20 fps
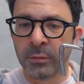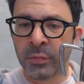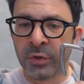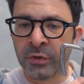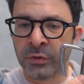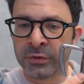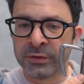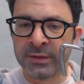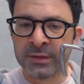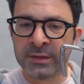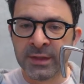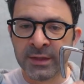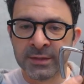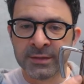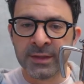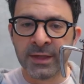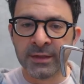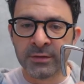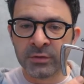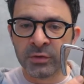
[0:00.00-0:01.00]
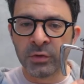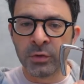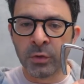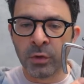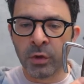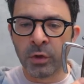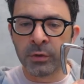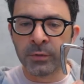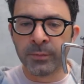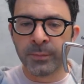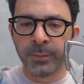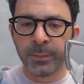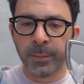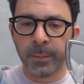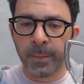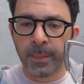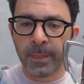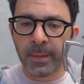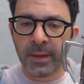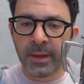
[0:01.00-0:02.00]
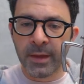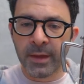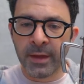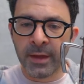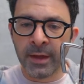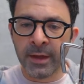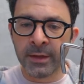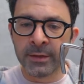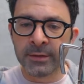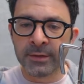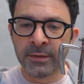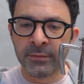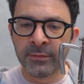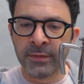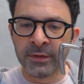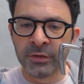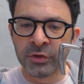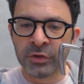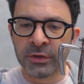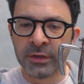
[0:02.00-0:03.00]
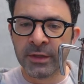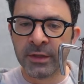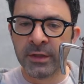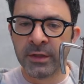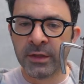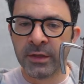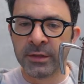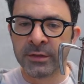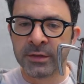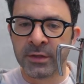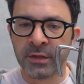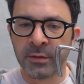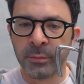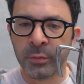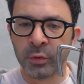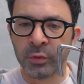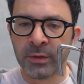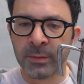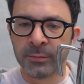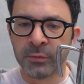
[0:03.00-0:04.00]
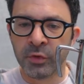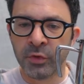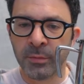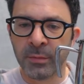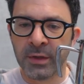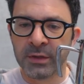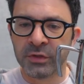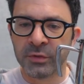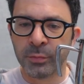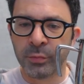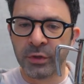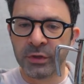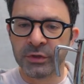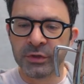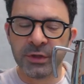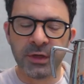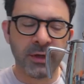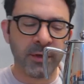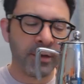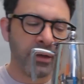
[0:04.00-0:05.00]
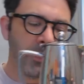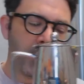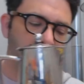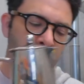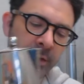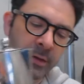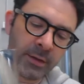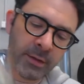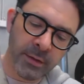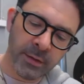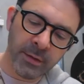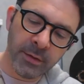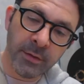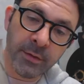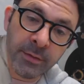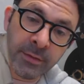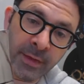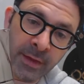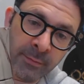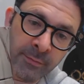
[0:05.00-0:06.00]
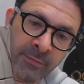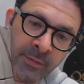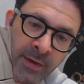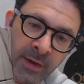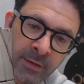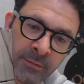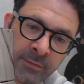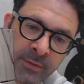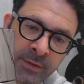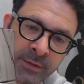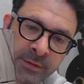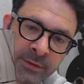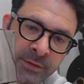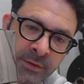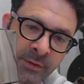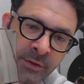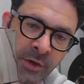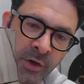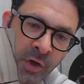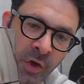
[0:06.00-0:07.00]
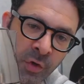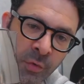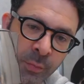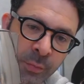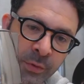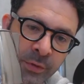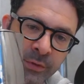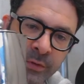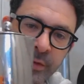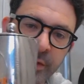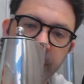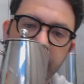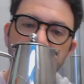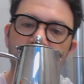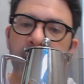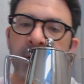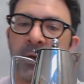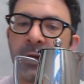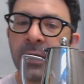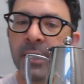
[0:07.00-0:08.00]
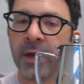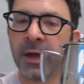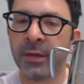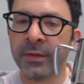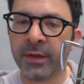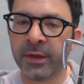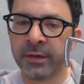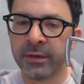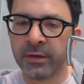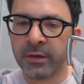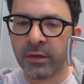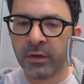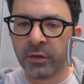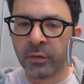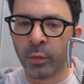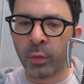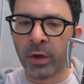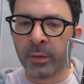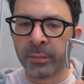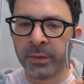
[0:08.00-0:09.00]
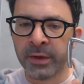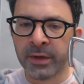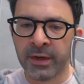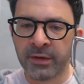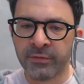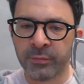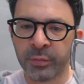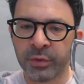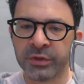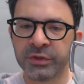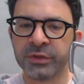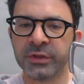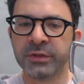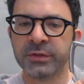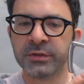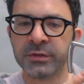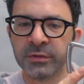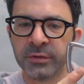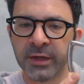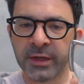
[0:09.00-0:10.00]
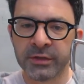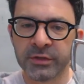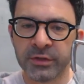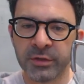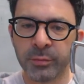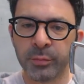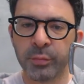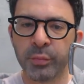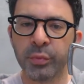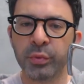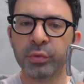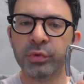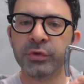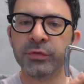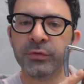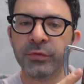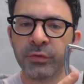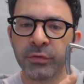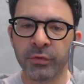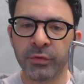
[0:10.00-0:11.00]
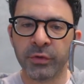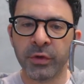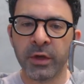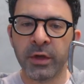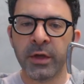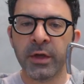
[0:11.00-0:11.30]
because it's going to take too long, and eventually it's going to build up too much pressure. That valve is going to open, and then there won't be enough pressure to actually push through,